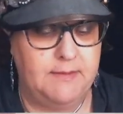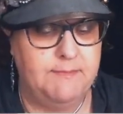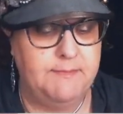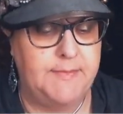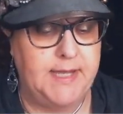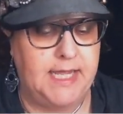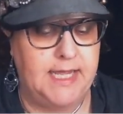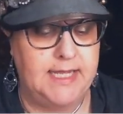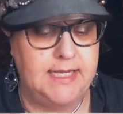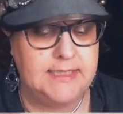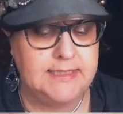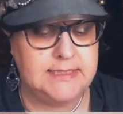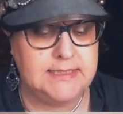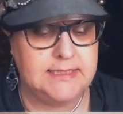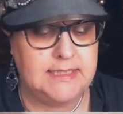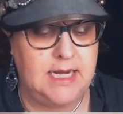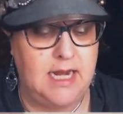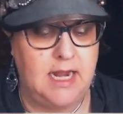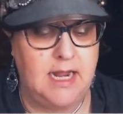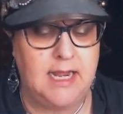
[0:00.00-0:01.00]
But
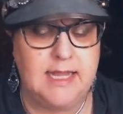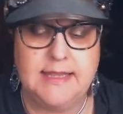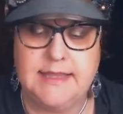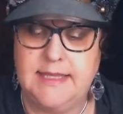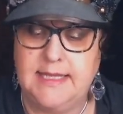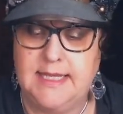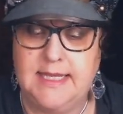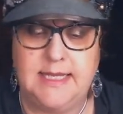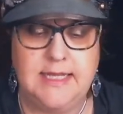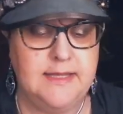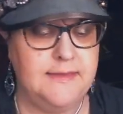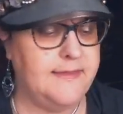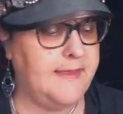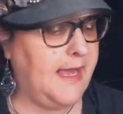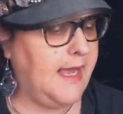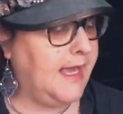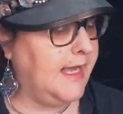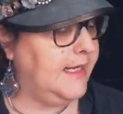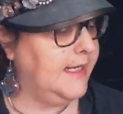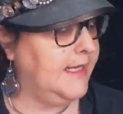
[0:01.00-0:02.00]
I think
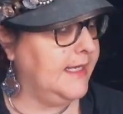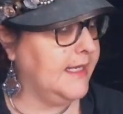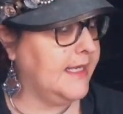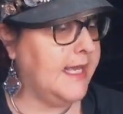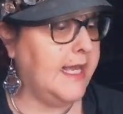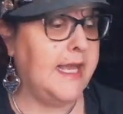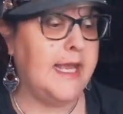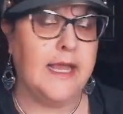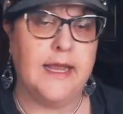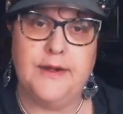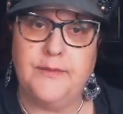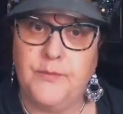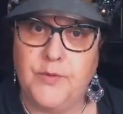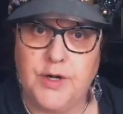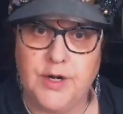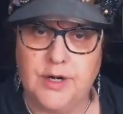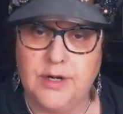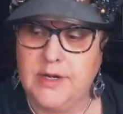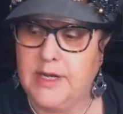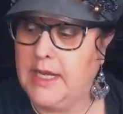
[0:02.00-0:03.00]
that it can
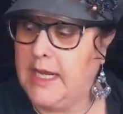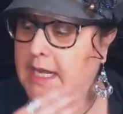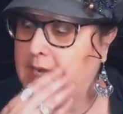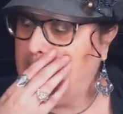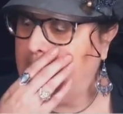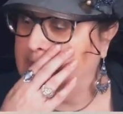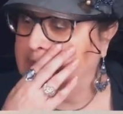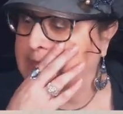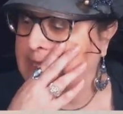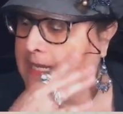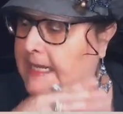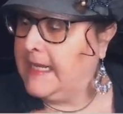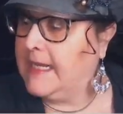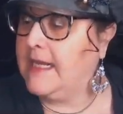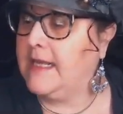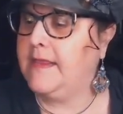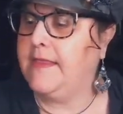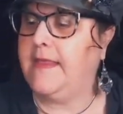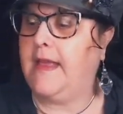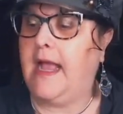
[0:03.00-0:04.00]
work, and I
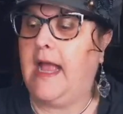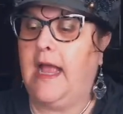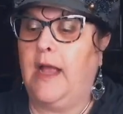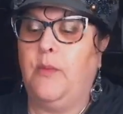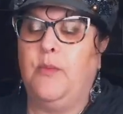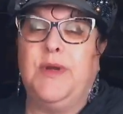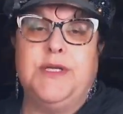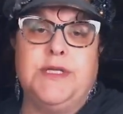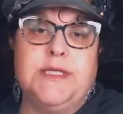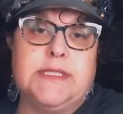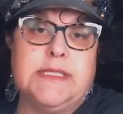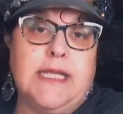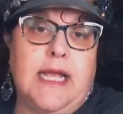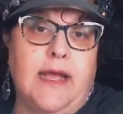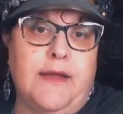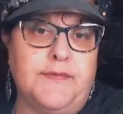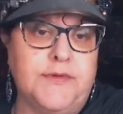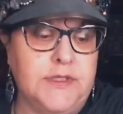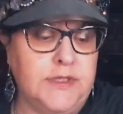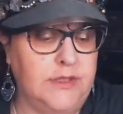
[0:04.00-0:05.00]
think that we just
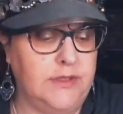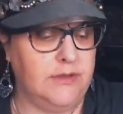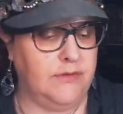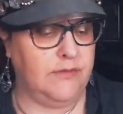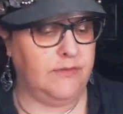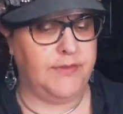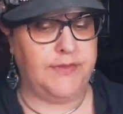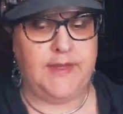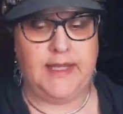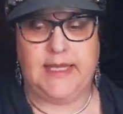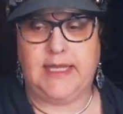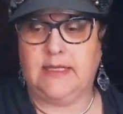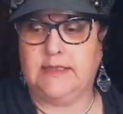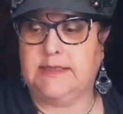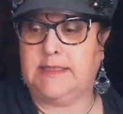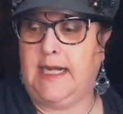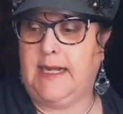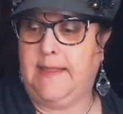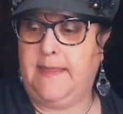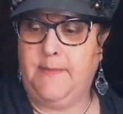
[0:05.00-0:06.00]
have to think
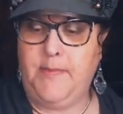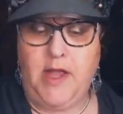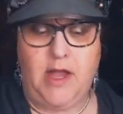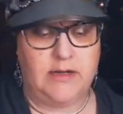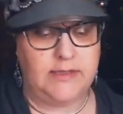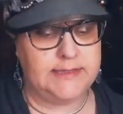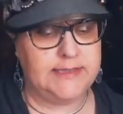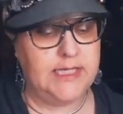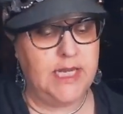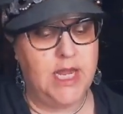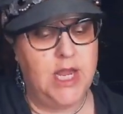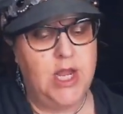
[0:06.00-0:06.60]
outside of the box.